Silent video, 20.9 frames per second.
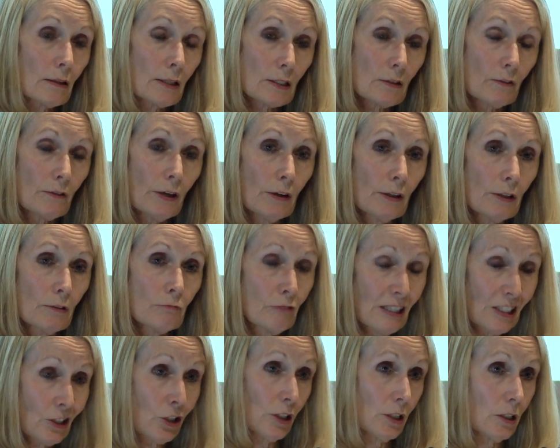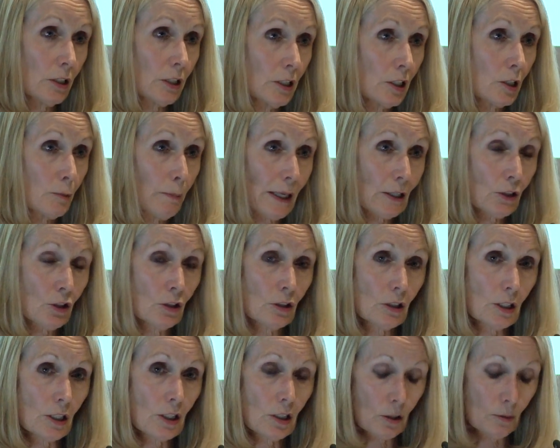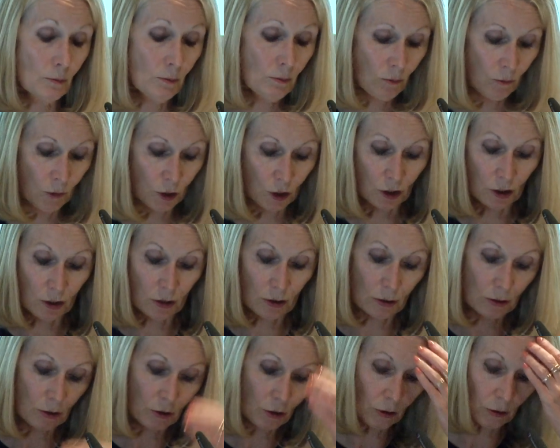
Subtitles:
there's a very rigid inspection system, which is